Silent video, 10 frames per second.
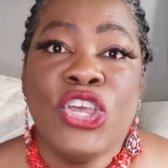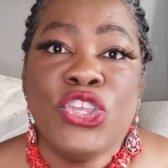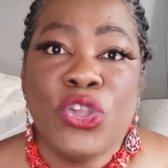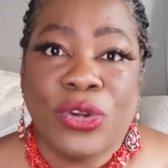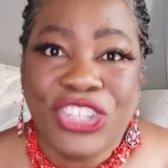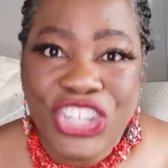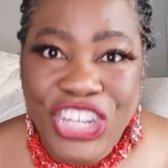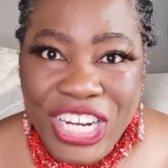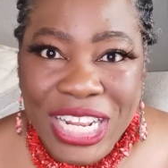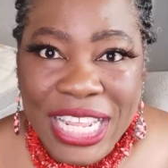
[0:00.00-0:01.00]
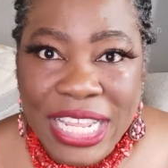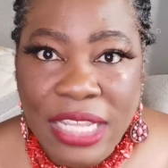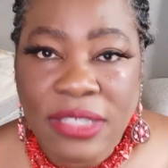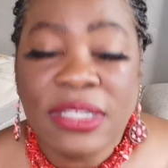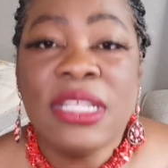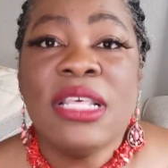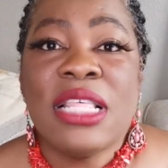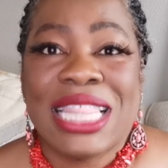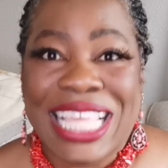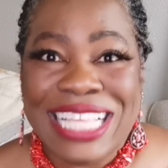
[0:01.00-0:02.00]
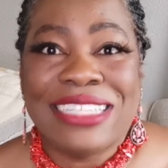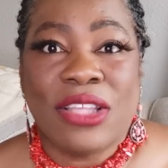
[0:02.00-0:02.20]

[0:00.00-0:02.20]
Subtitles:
your chilies, things